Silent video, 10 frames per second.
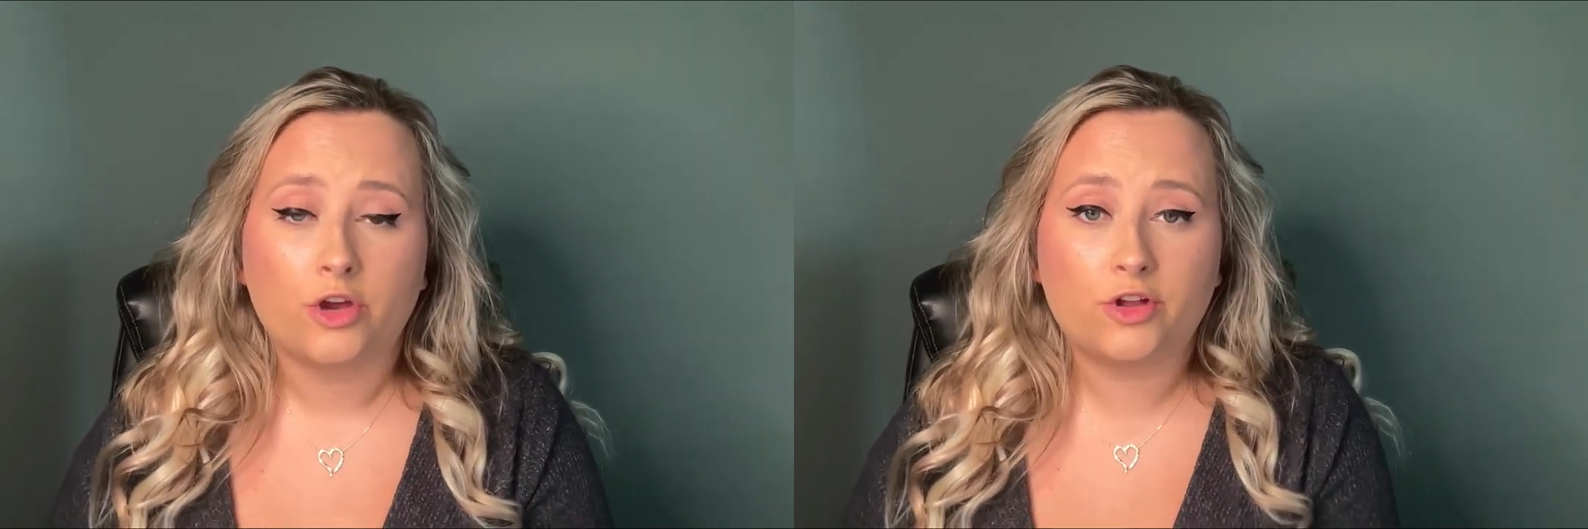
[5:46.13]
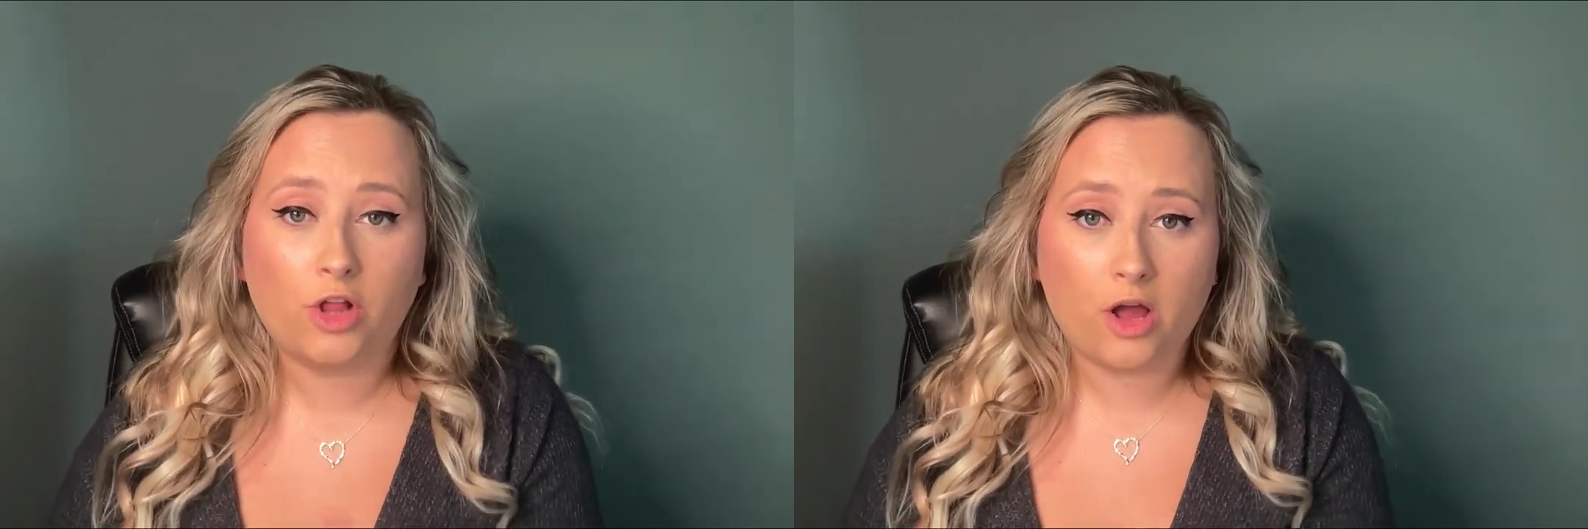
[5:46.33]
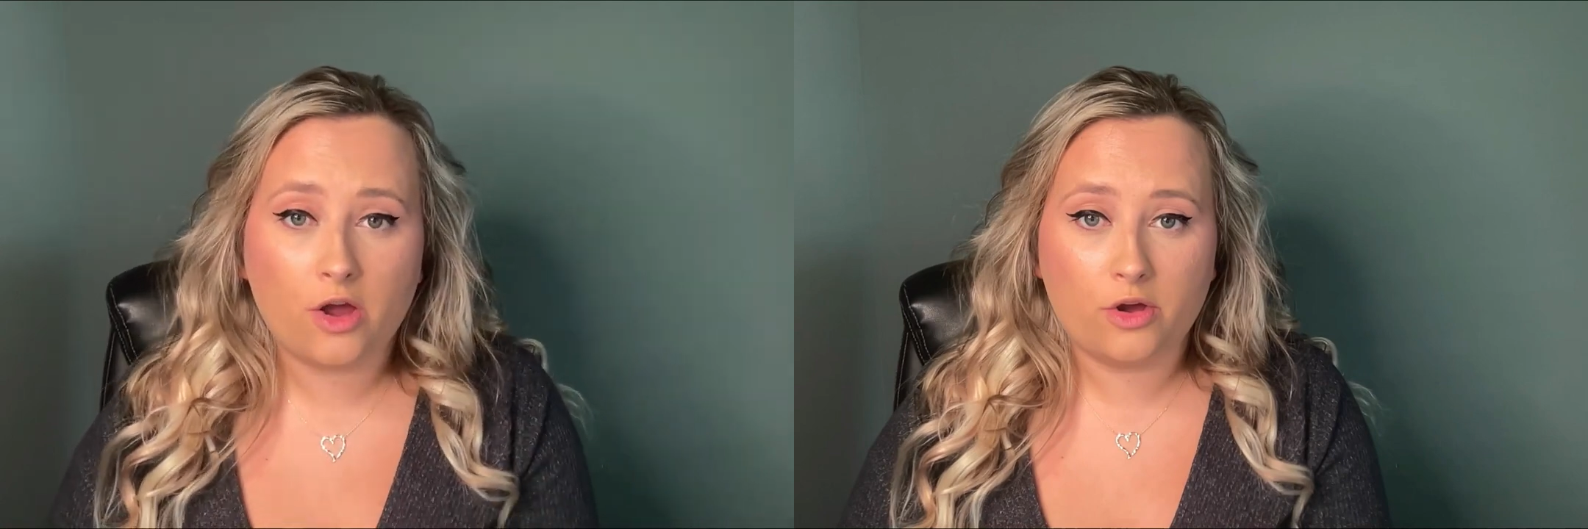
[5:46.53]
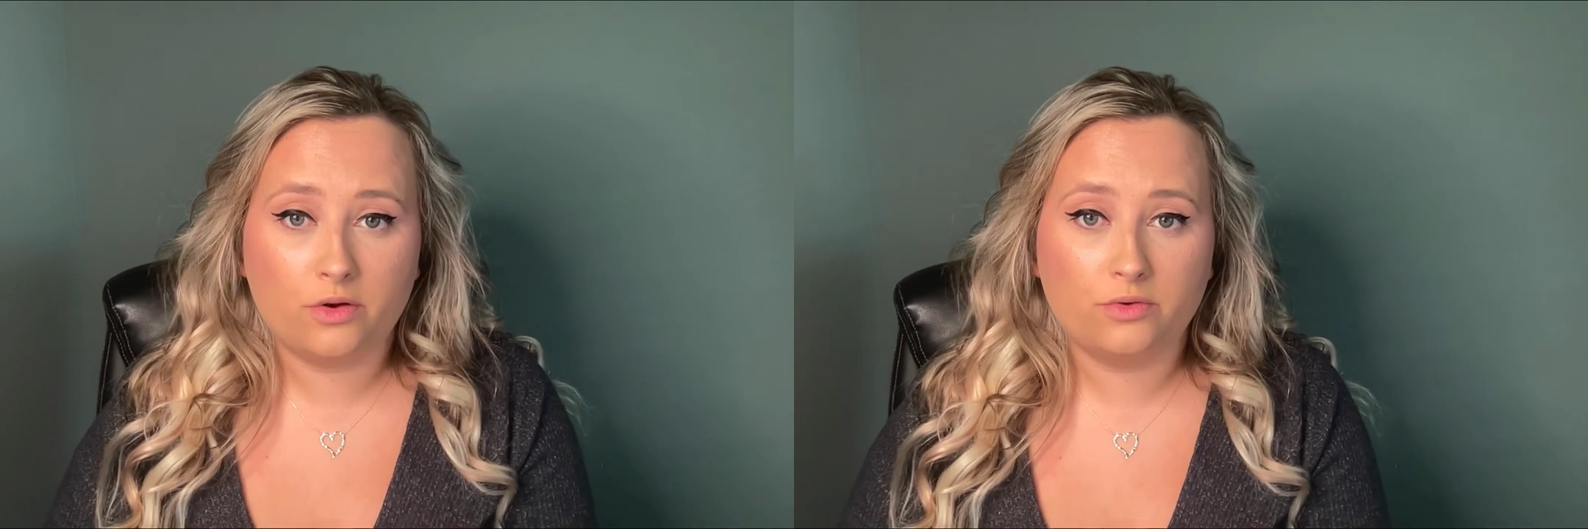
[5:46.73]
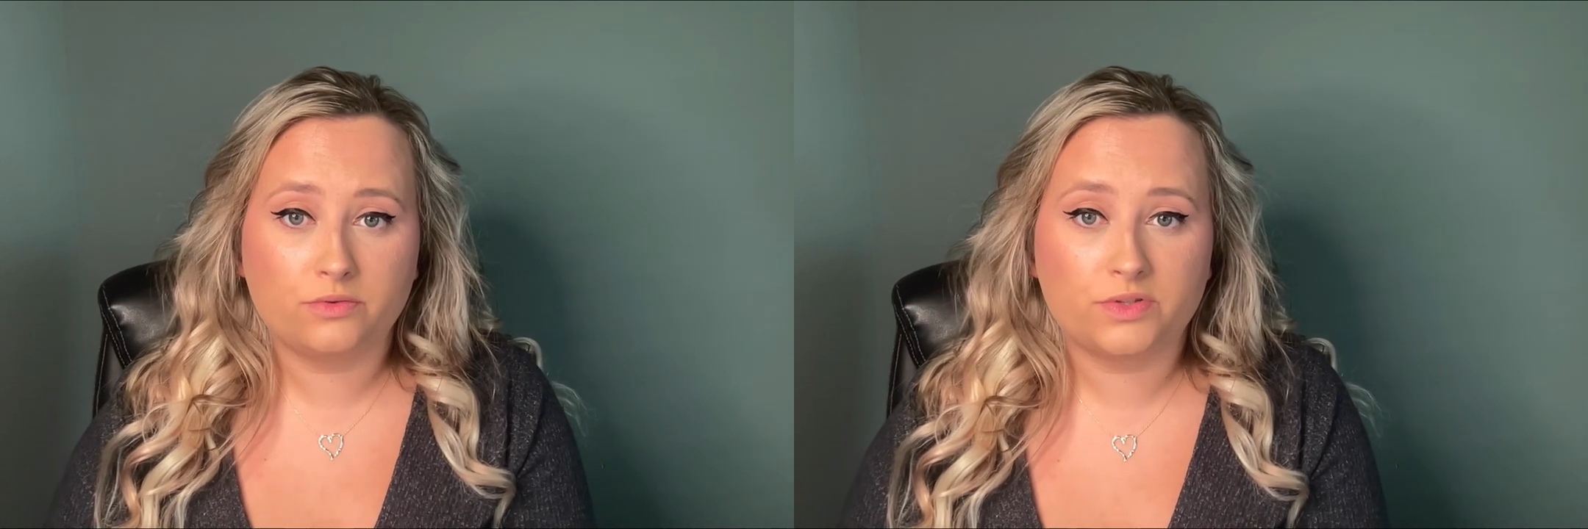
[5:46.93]

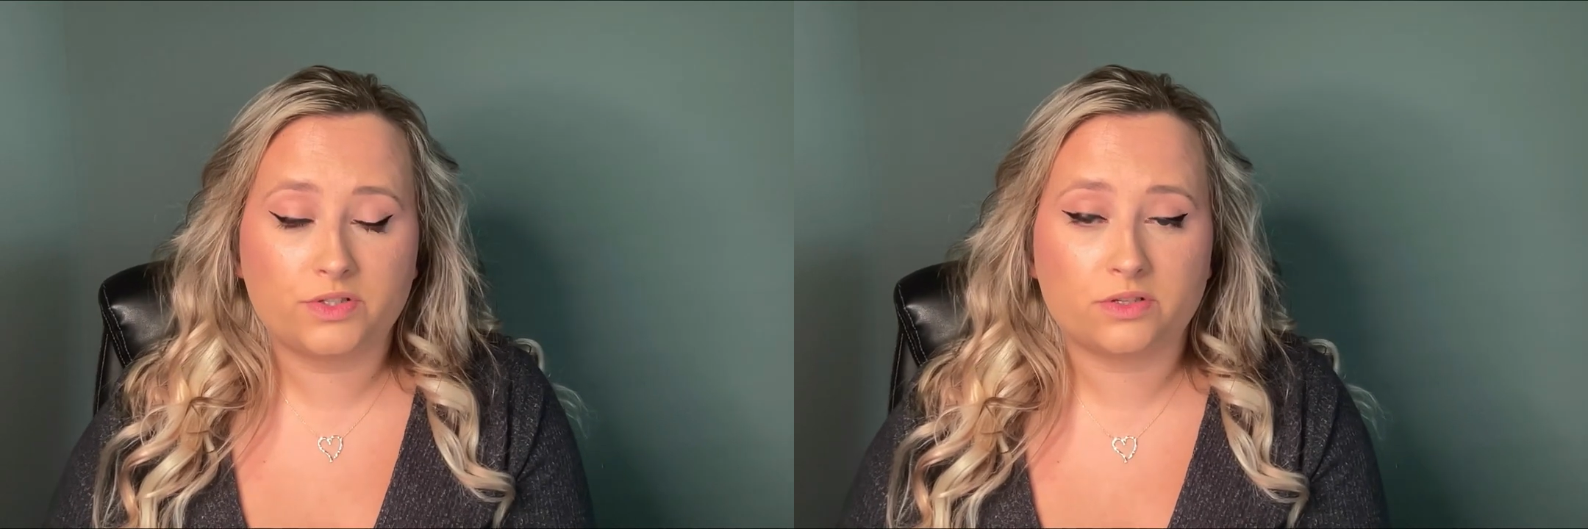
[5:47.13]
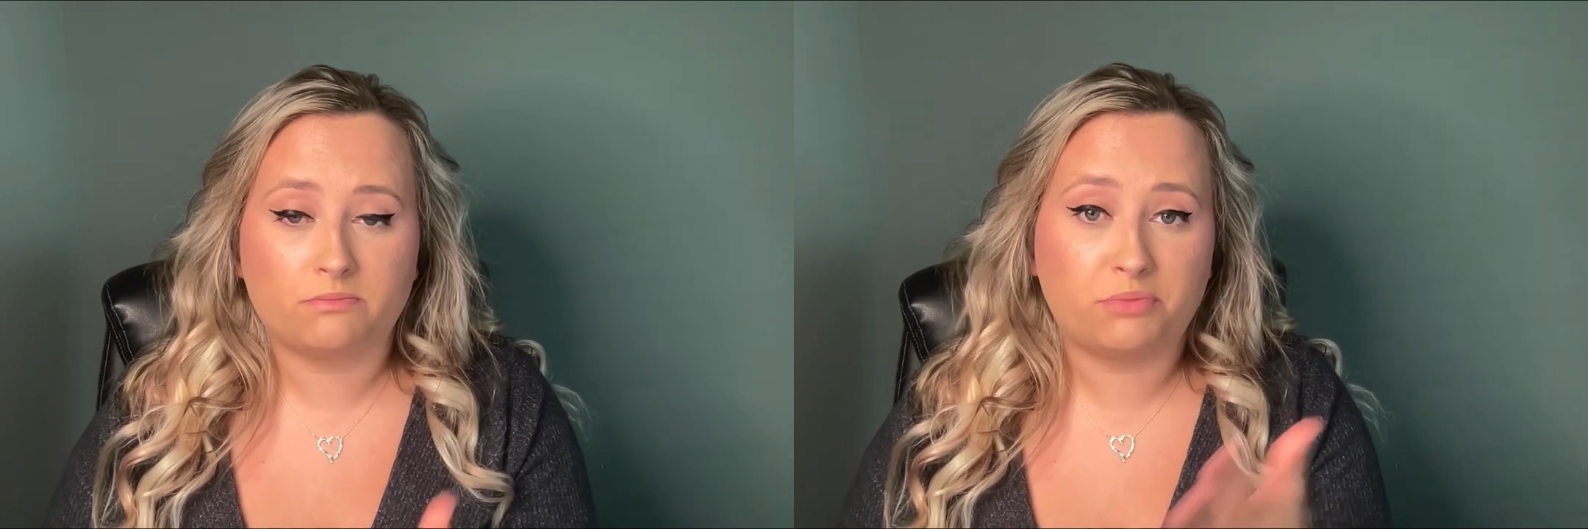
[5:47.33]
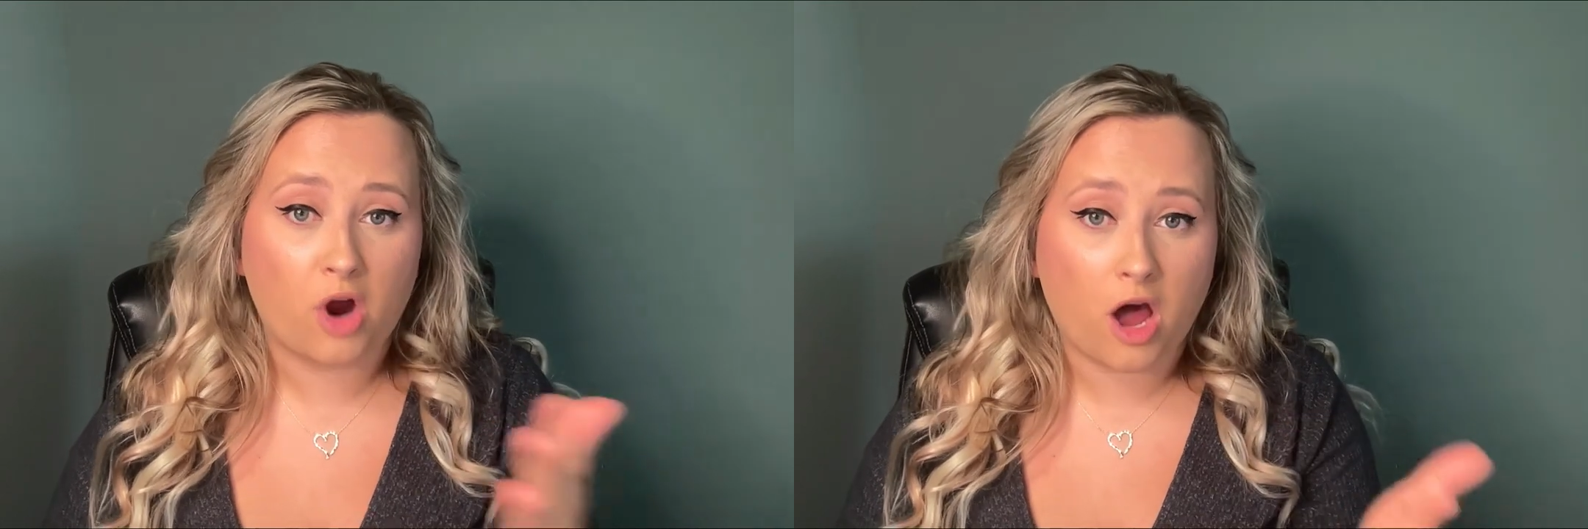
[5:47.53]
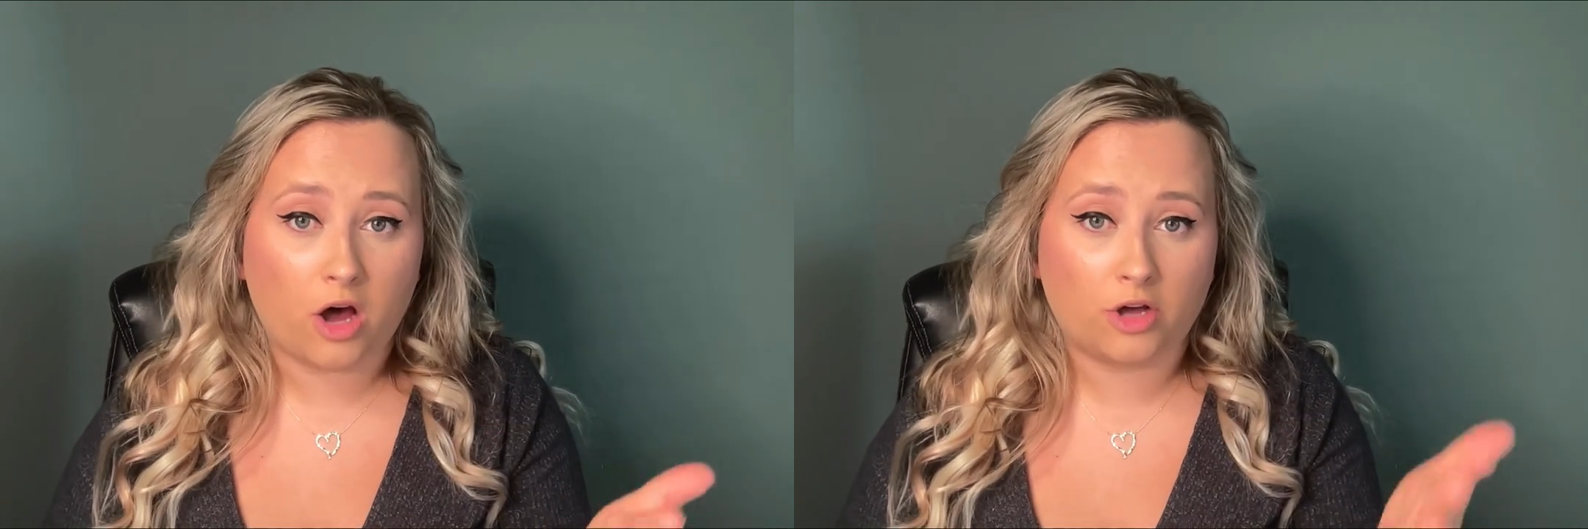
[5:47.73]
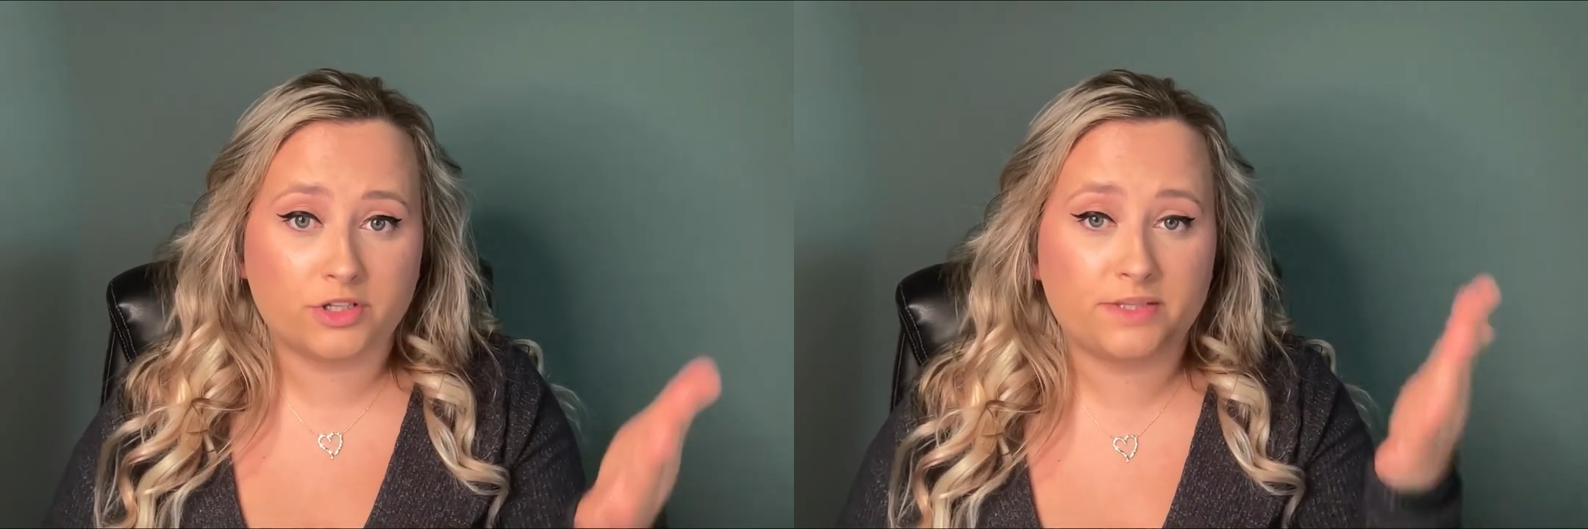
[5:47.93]
clothes,
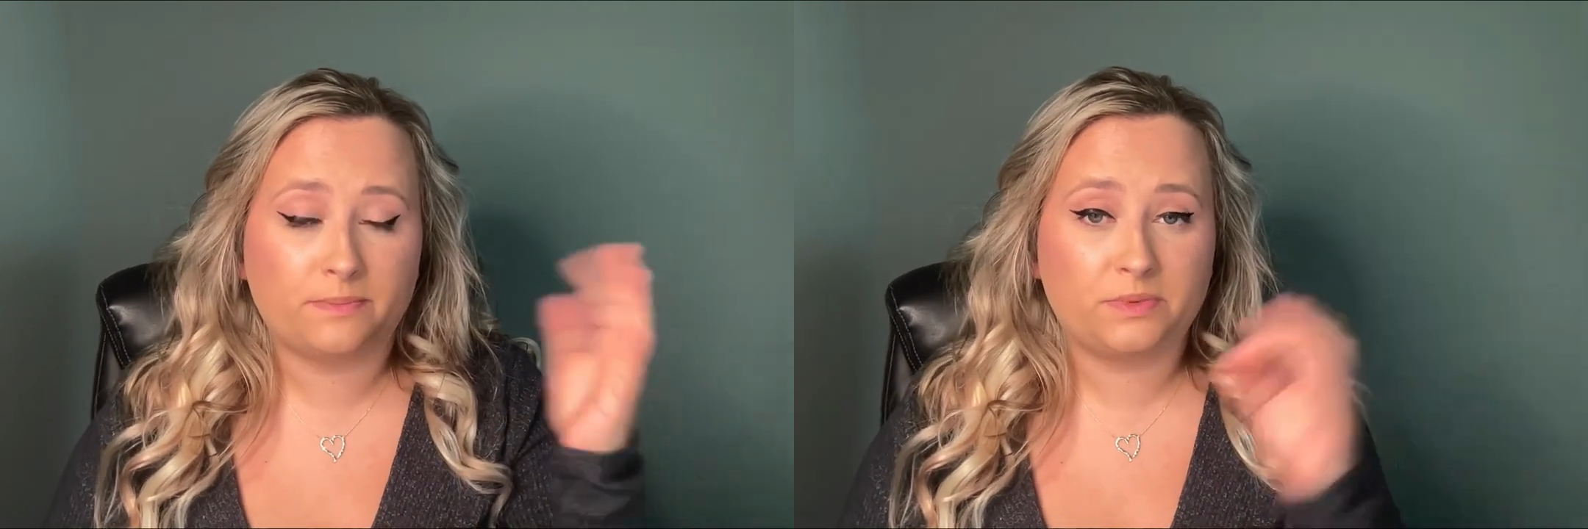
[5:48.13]
bras,